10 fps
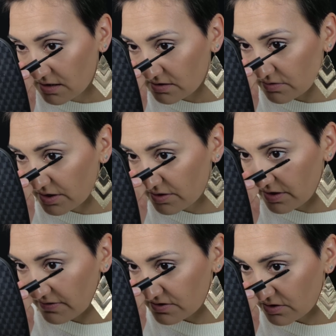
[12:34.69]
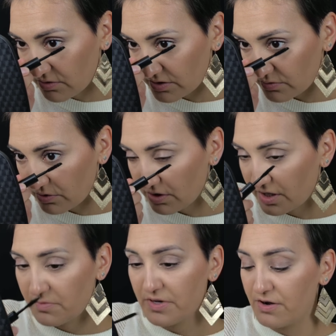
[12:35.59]
so I don't have to always
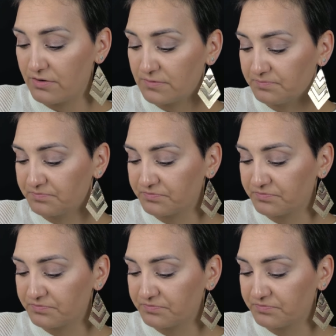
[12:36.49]
worry about